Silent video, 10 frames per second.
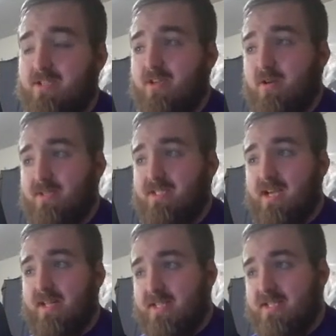You know, he's
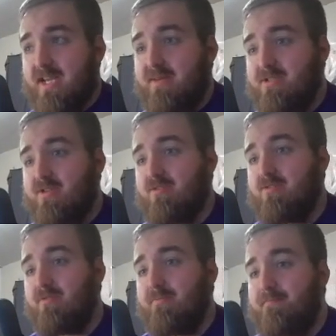got this game
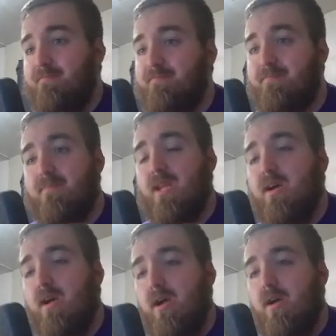circled.
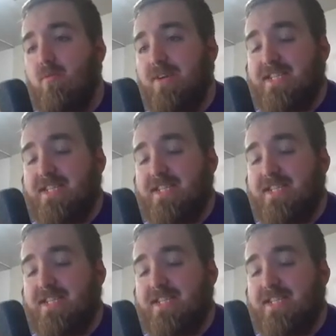Week